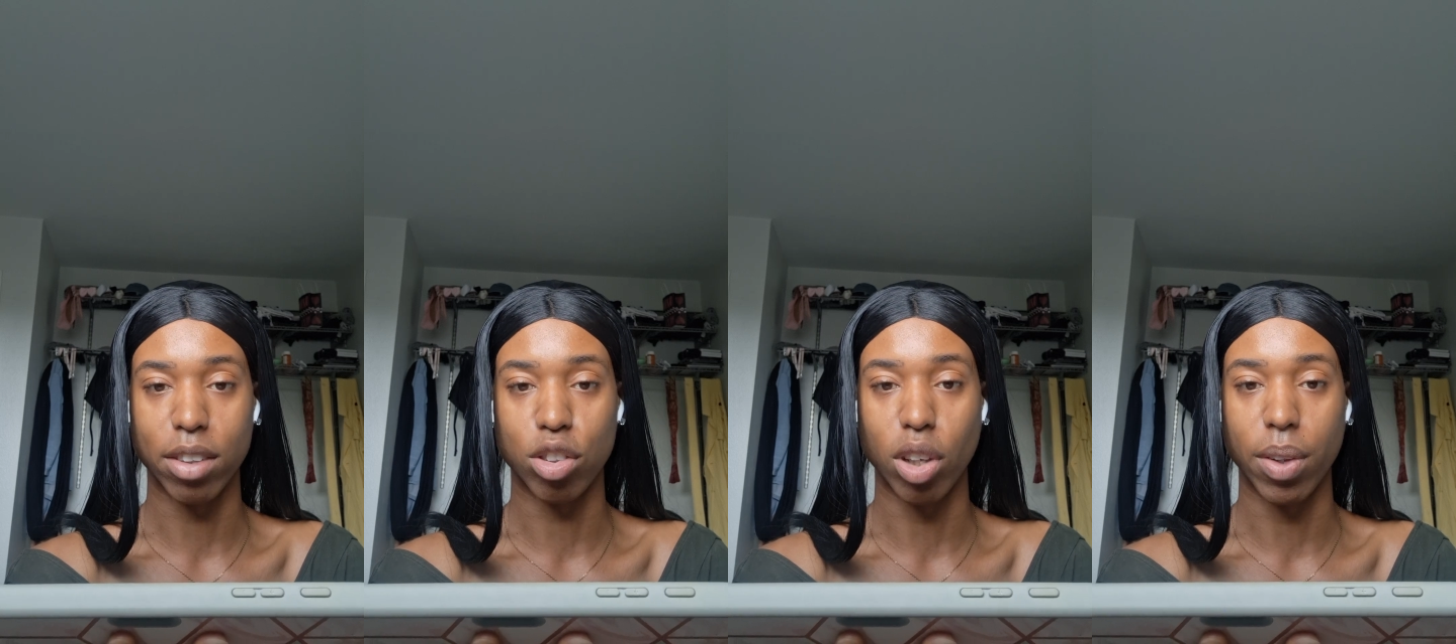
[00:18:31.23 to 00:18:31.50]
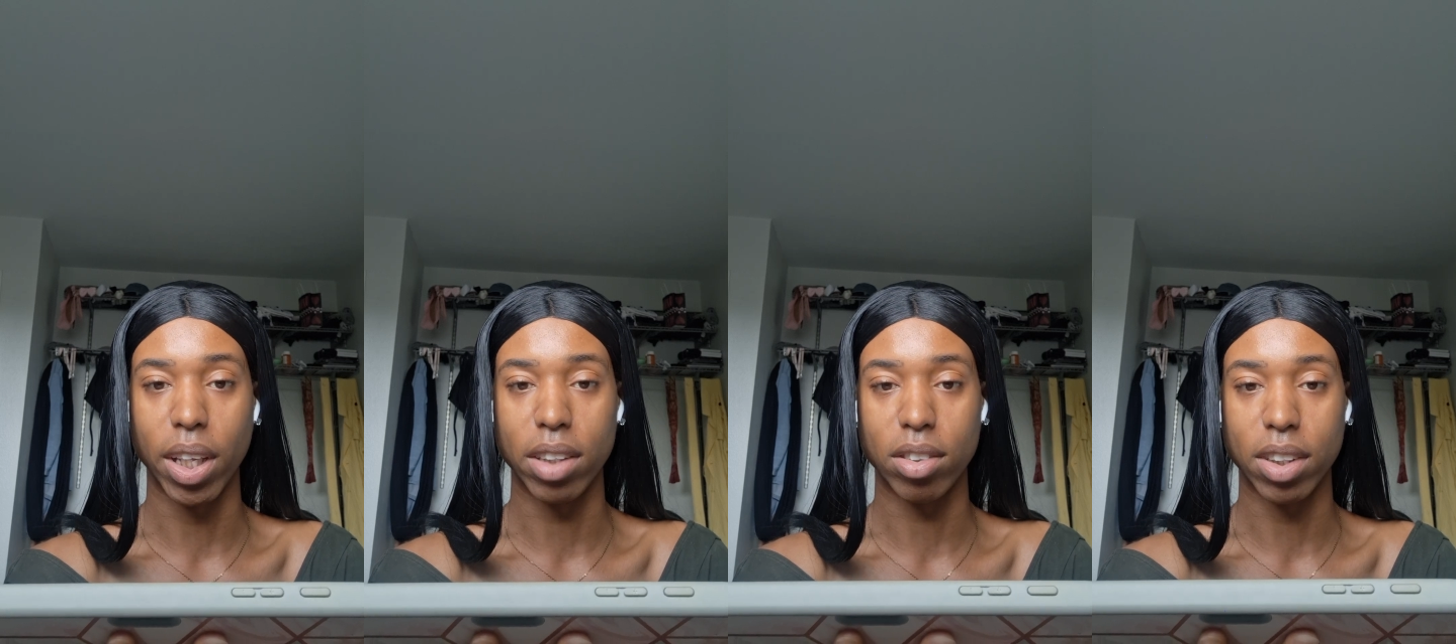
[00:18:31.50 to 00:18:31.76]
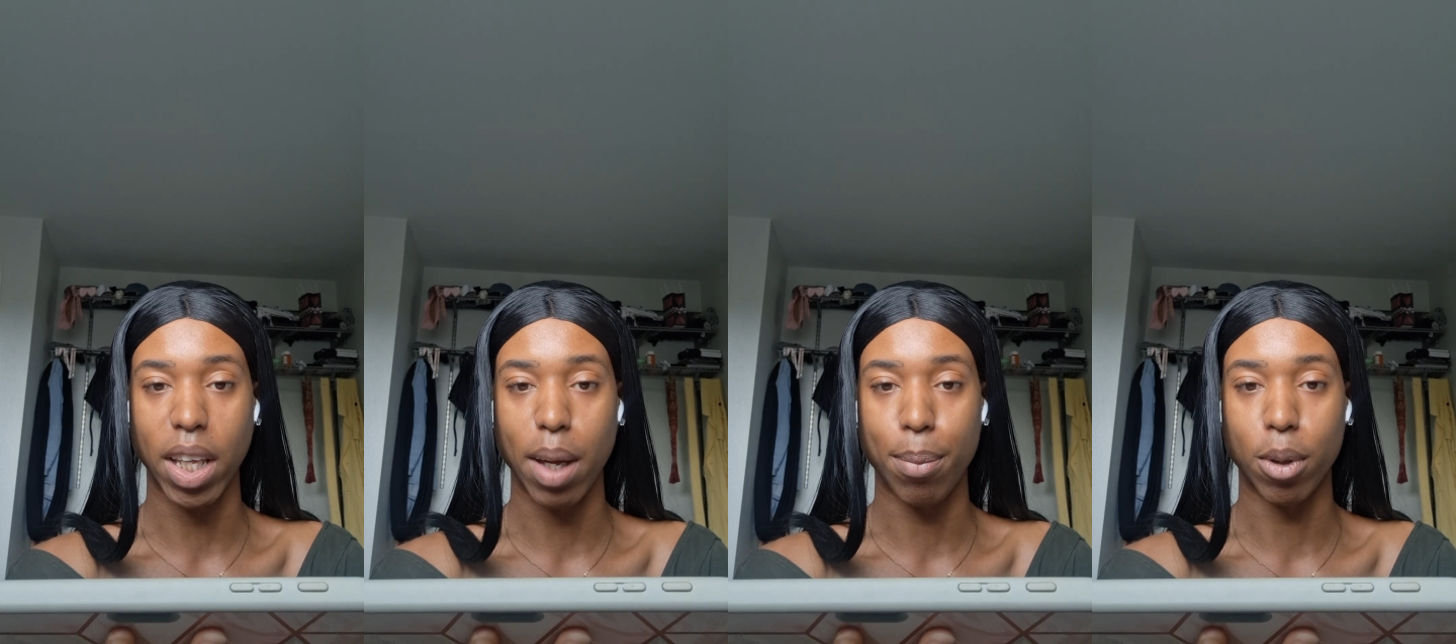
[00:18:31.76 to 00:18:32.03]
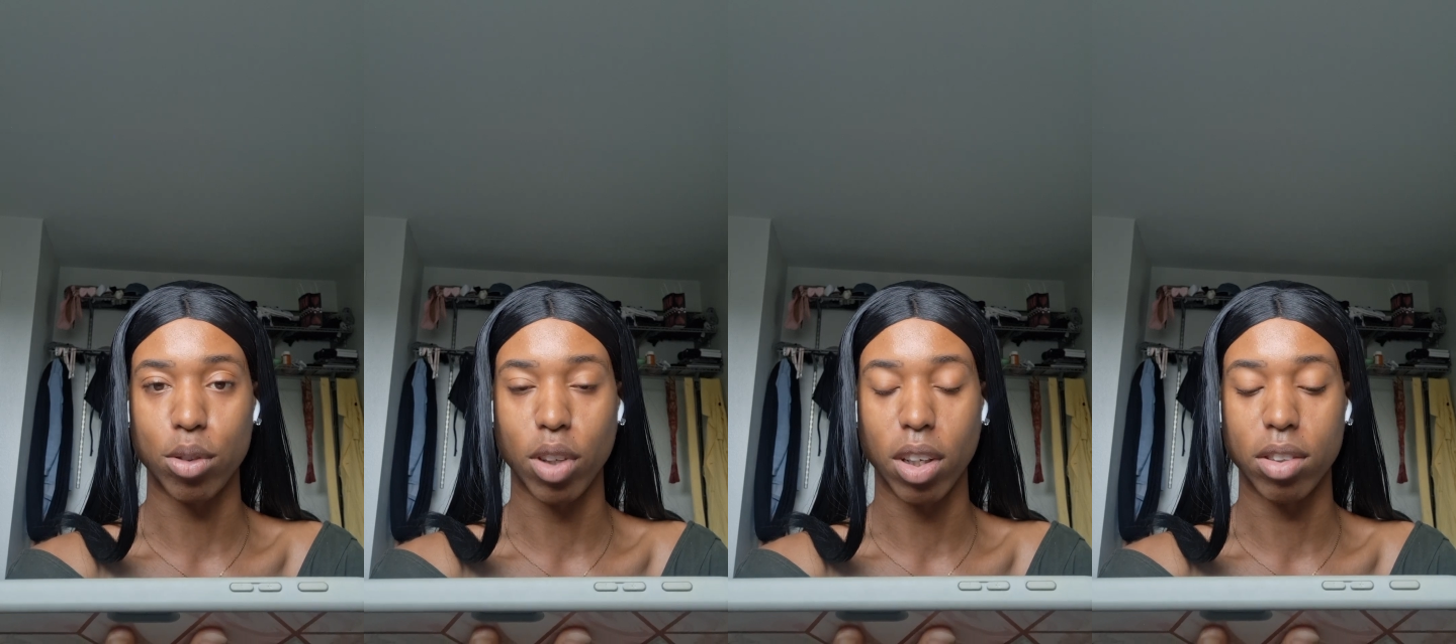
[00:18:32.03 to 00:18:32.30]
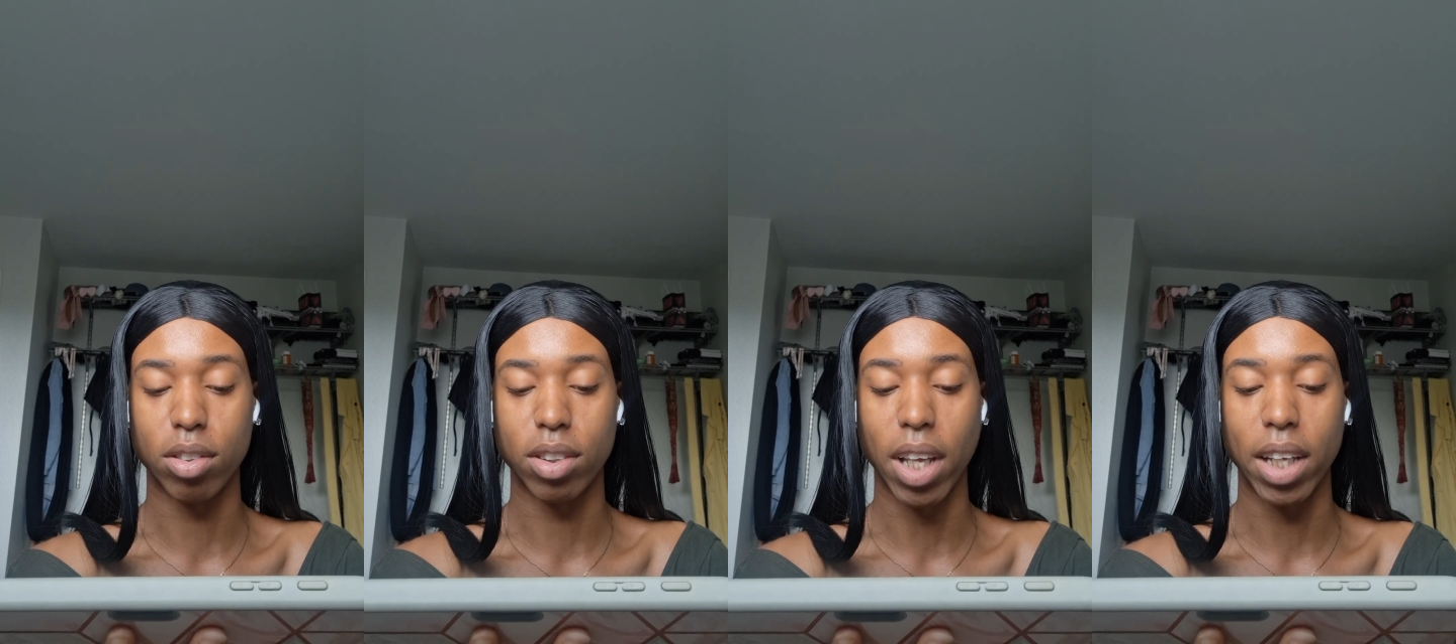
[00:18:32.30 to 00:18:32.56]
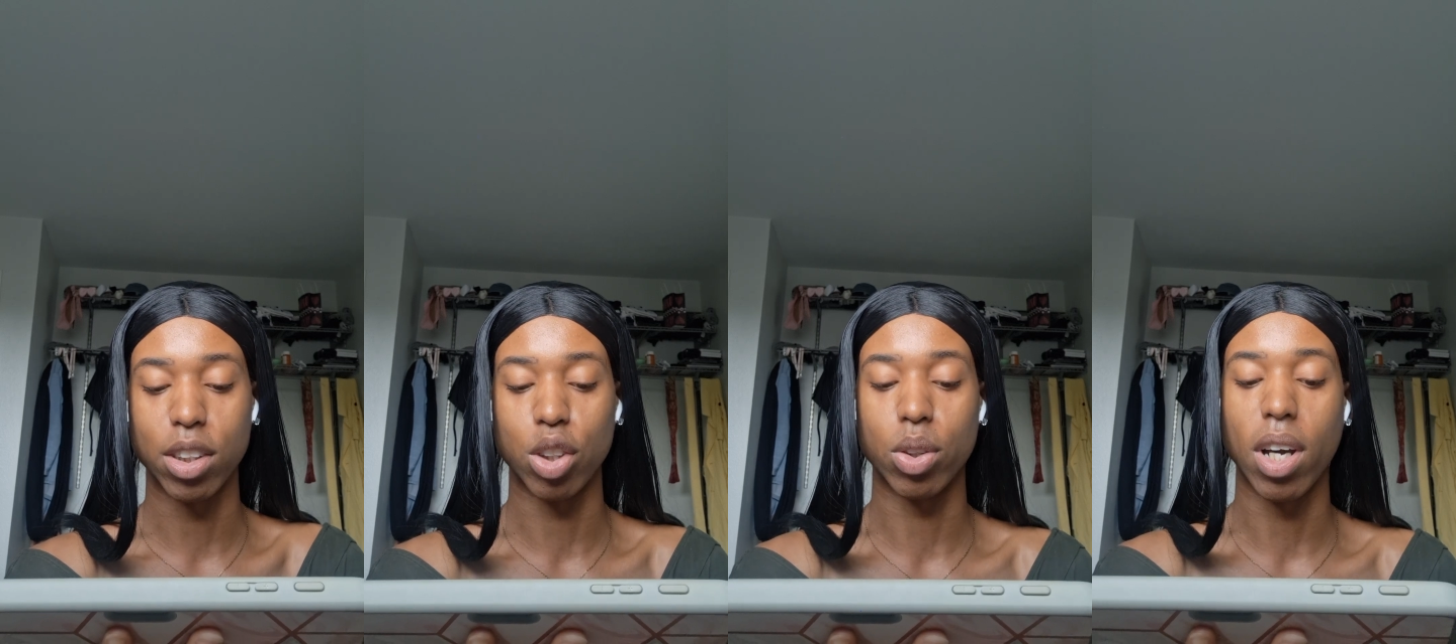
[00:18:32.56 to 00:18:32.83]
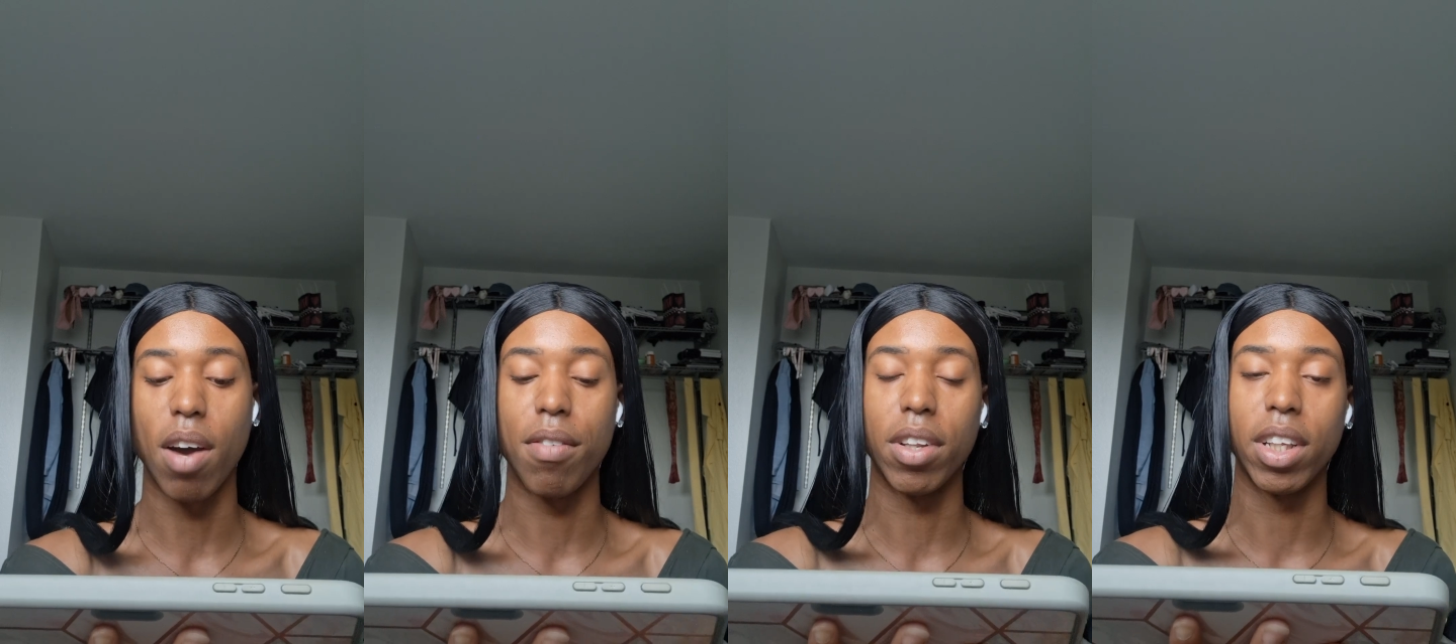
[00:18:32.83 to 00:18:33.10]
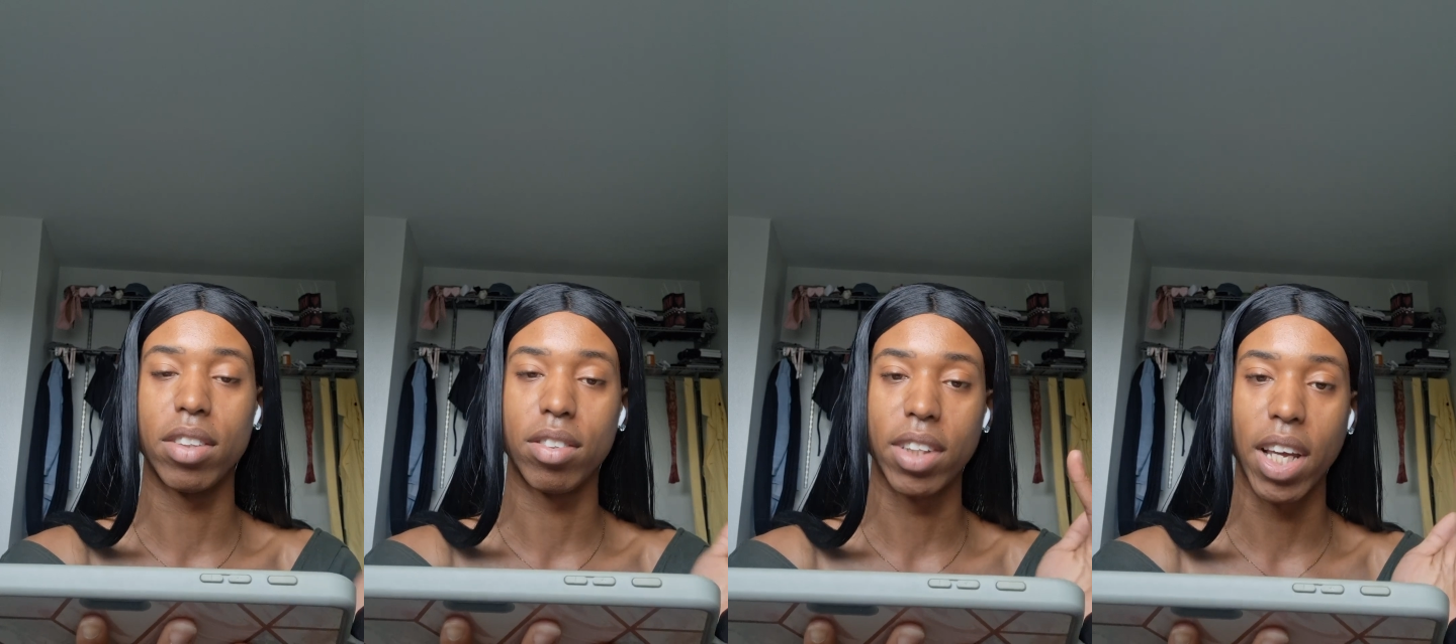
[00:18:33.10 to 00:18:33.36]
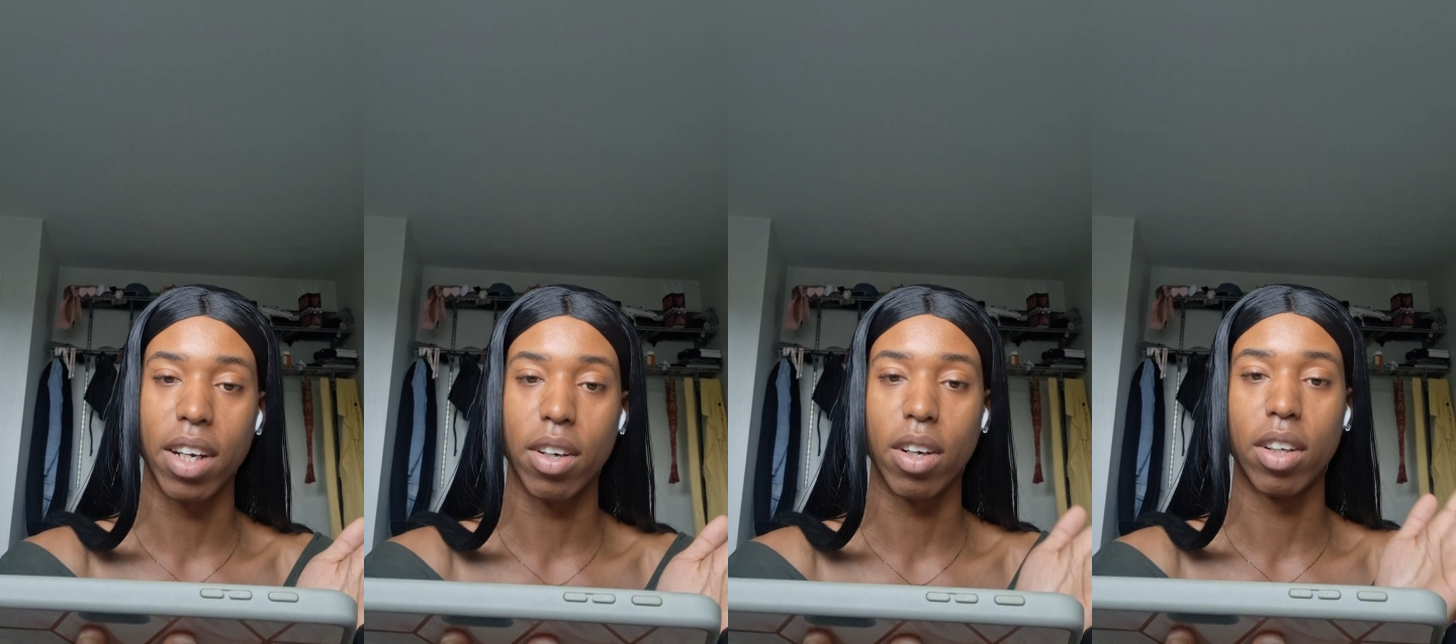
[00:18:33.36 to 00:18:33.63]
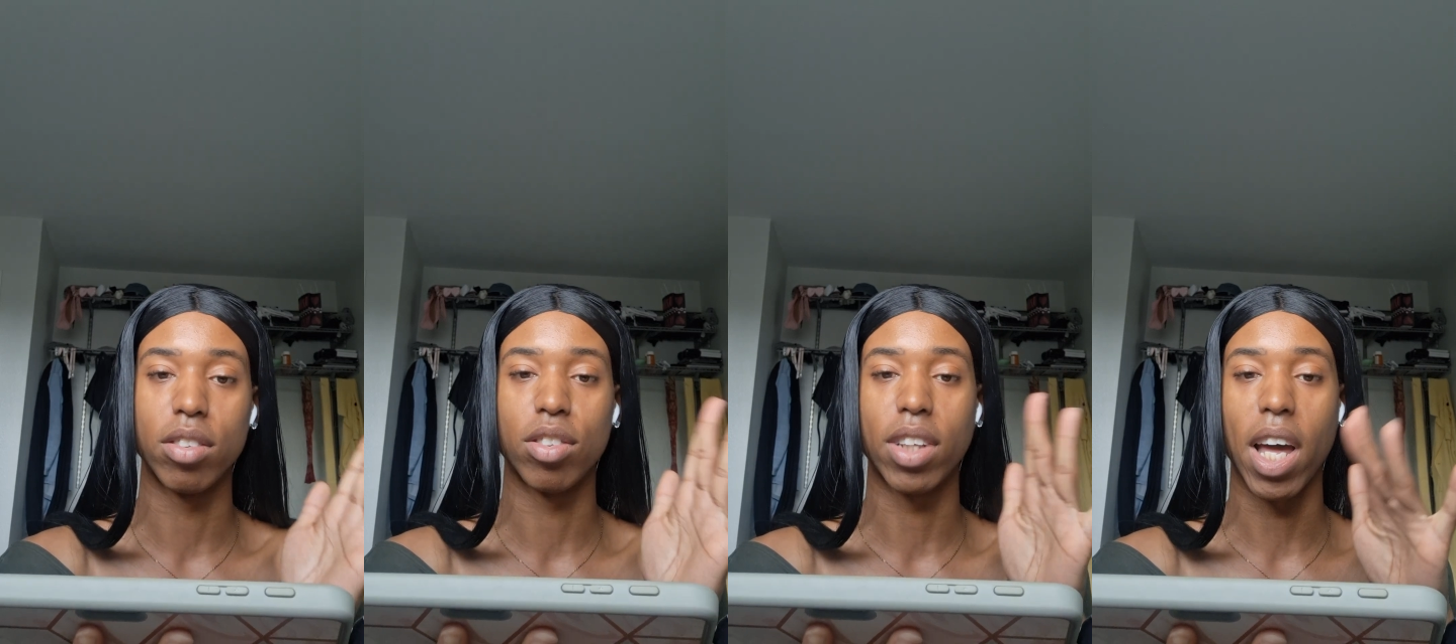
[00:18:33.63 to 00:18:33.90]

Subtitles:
So these labels are set to cover these standards